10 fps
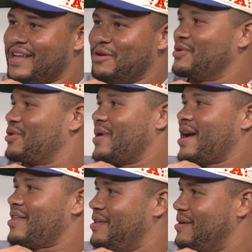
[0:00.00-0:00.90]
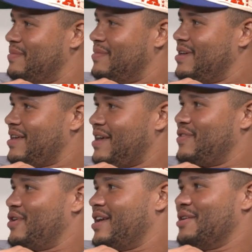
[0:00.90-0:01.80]
help correct them if
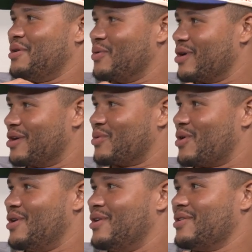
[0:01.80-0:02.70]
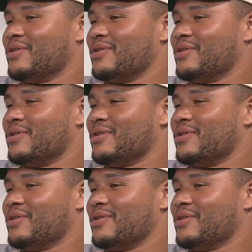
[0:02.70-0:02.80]
they're getting a word wrong,